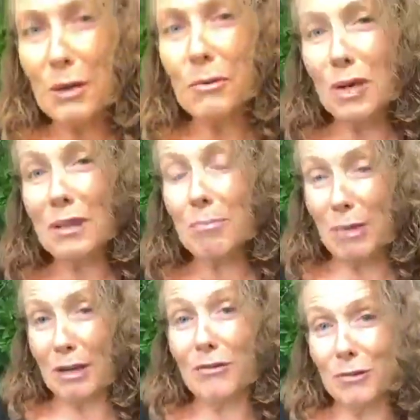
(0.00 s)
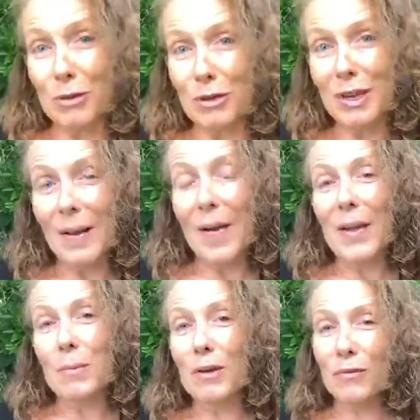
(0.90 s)
with bitter food
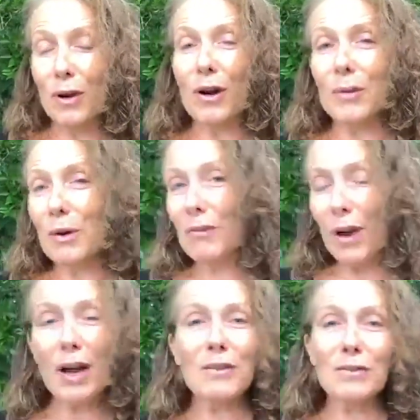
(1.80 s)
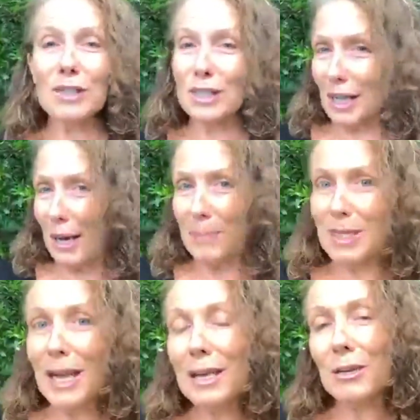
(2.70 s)
we've we've kind of um,
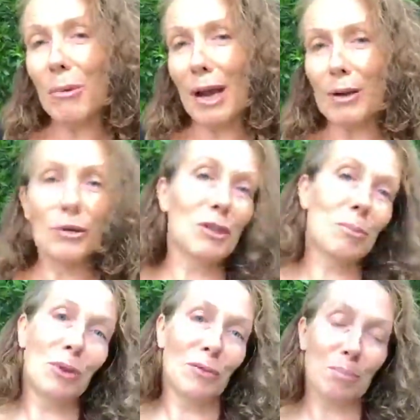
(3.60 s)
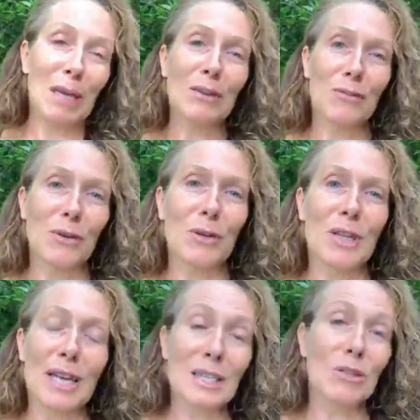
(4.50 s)
taken away a lot of the bitter food
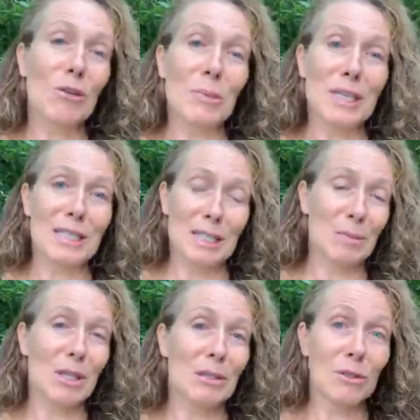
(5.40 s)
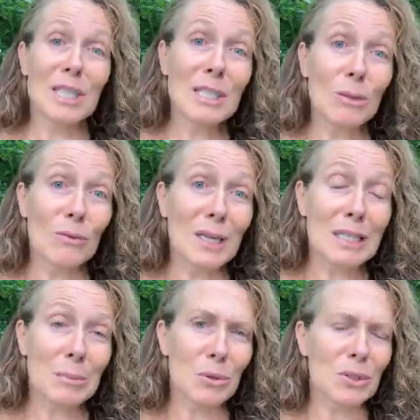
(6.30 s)
that is normally in some of the traditional
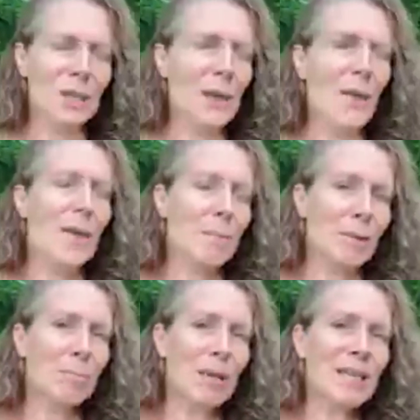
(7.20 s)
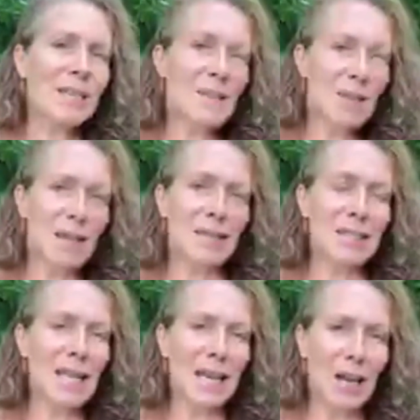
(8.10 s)
vegetables, but bitters are
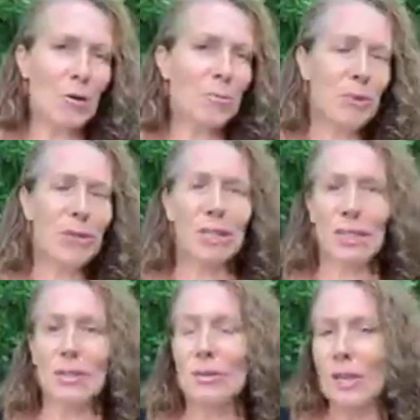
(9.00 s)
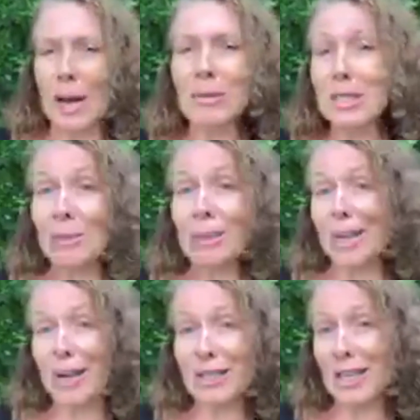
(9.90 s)
things that help to um,
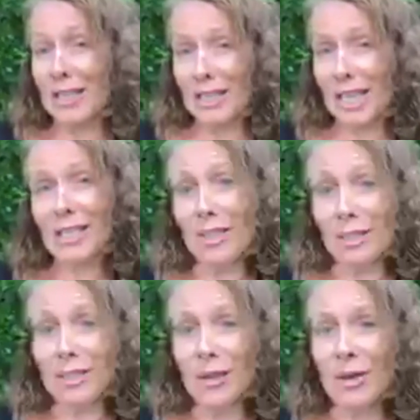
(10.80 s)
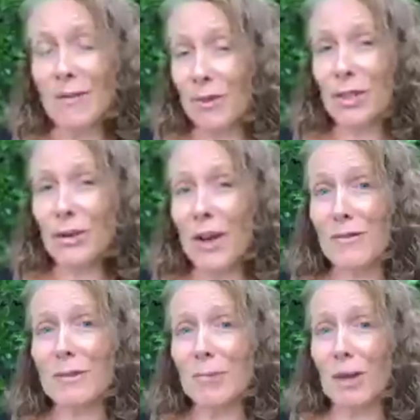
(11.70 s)
stimulate our digestion. So if you do have
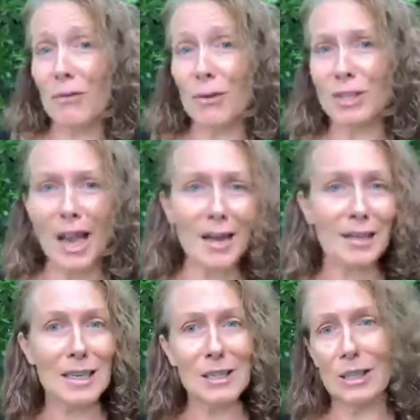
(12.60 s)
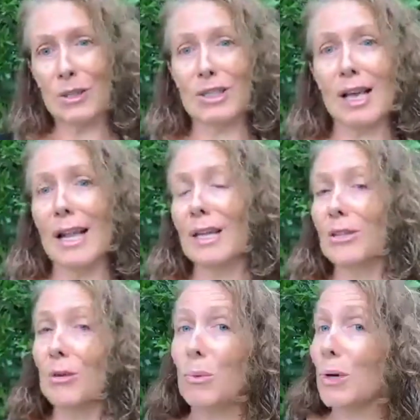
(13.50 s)
some bitter foods added into your
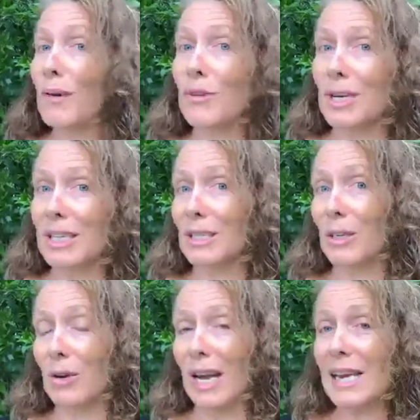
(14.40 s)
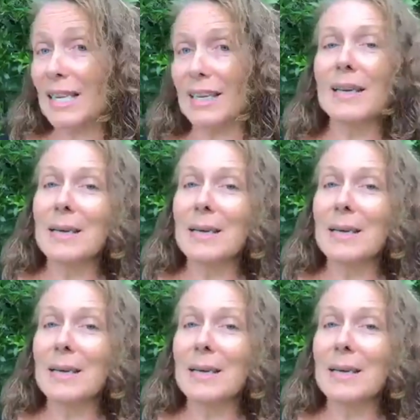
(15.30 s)
salads or whatever it is that you're eating,